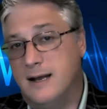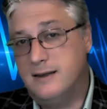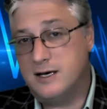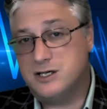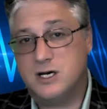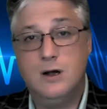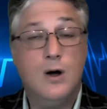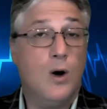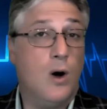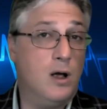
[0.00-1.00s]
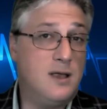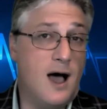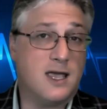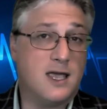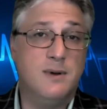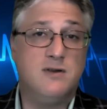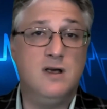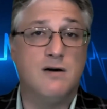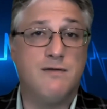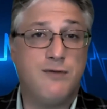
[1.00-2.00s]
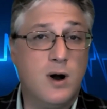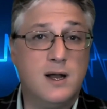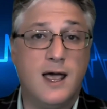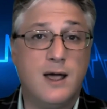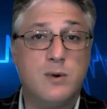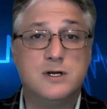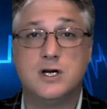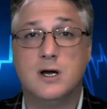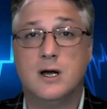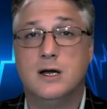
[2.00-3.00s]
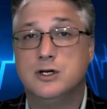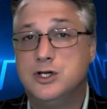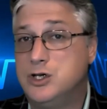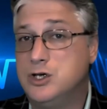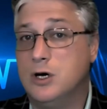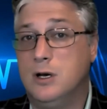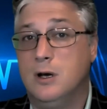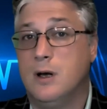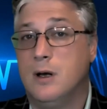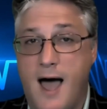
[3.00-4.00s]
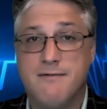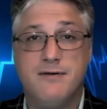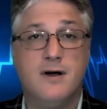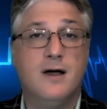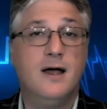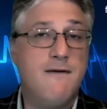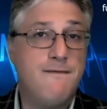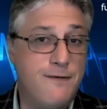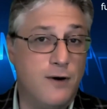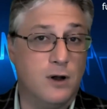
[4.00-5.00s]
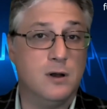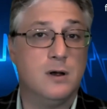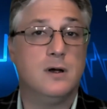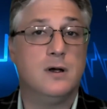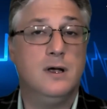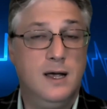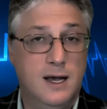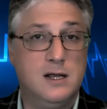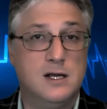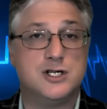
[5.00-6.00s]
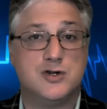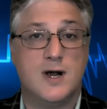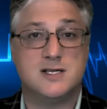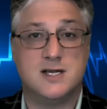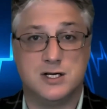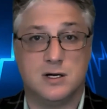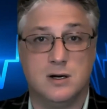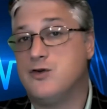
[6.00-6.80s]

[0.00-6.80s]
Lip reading: In addition, all documents in a foreign language should have a full English translation.